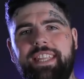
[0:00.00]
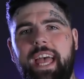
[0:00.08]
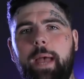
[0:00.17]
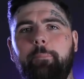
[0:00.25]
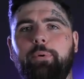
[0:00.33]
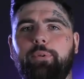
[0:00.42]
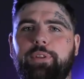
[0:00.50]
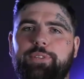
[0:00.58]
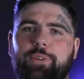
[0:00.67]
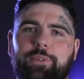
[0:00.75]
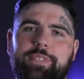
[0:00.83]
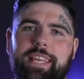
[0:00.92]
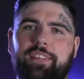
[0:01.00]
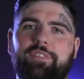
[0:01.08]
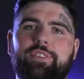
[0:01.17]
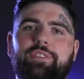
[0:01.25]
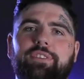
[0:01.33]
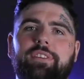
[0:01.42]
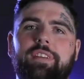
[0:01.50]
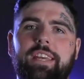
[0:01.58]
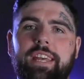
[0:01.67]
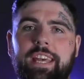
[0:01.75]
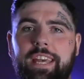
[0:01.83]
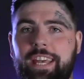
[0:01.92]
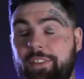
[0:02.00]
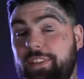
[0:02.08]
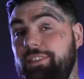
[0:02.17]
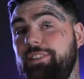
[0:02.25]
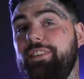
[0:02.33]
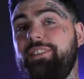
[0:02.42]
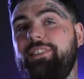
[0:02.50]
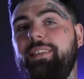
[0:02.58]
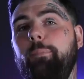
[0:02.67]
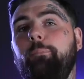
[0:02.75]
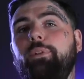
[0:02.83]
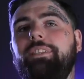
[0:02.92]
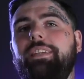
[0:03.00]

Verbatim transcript: dare put this on television. This is a simple